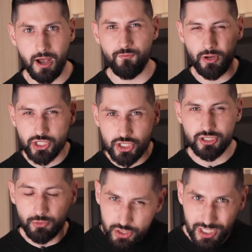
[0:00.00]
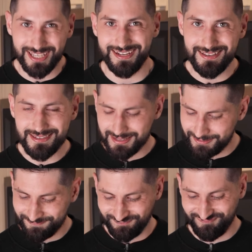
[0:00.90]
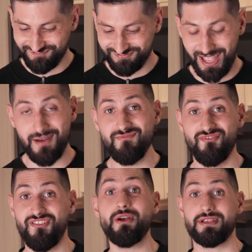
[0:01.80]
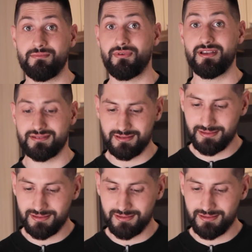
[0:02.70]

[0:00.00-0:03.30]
of what shish taouk chicken is, I'm very impressed.